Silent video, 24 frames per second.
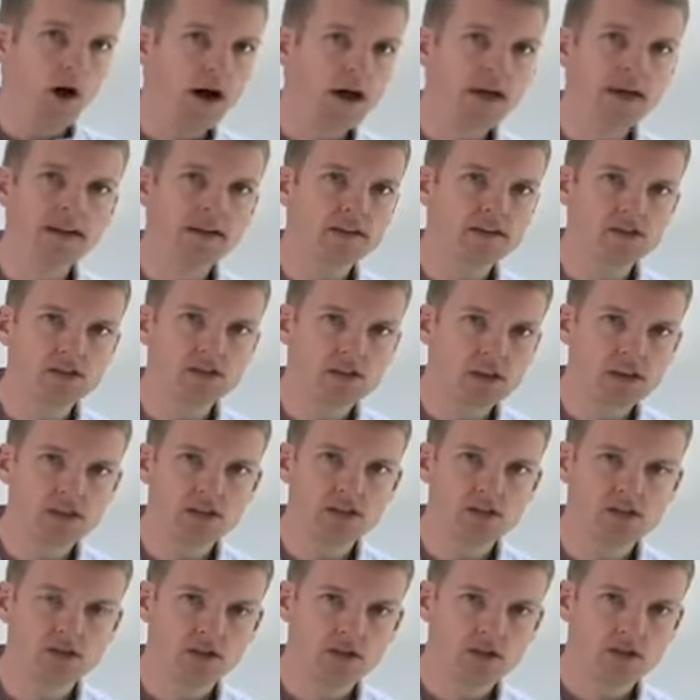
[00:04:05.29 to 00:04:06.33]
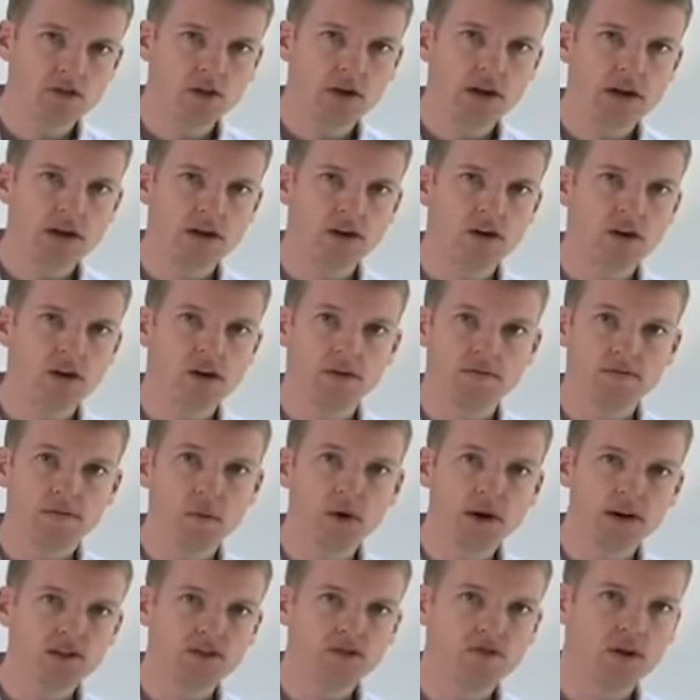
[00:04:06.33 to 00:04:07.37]
an exchange trader or a
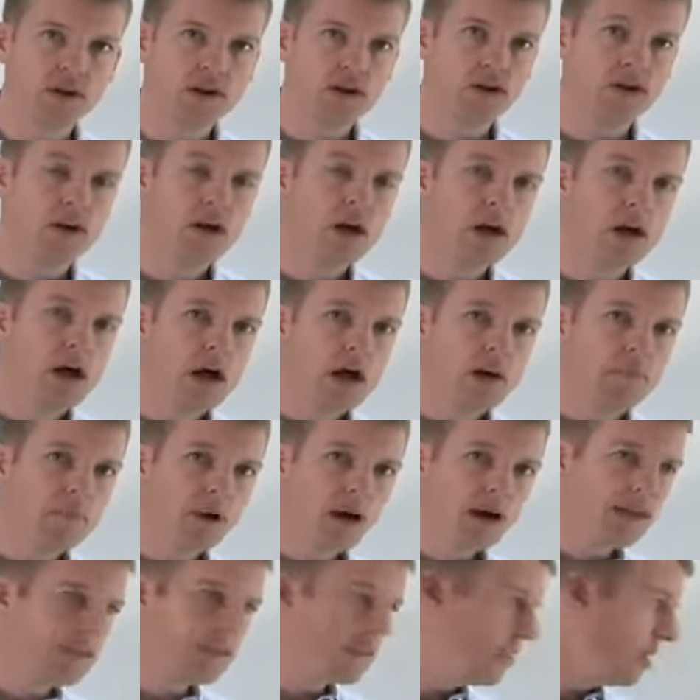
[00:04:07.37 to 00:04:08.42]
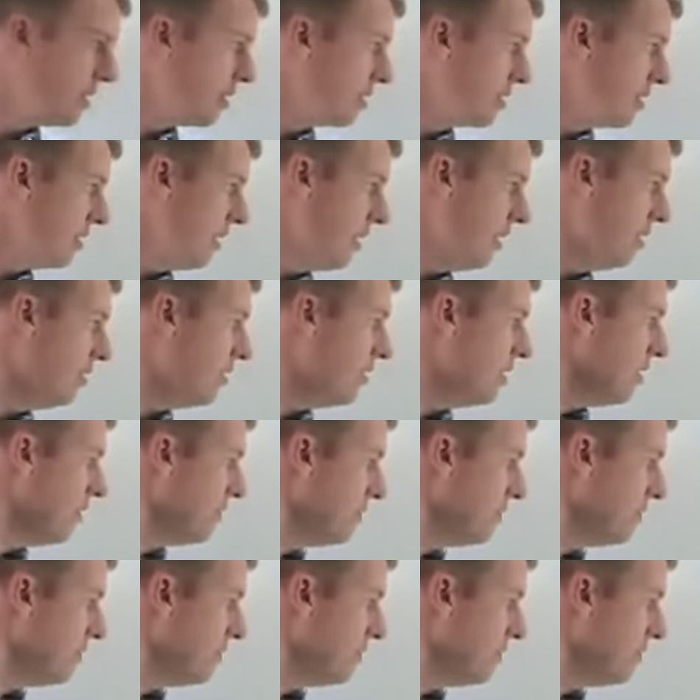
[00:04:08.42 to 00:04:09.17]
Forex trader might think that,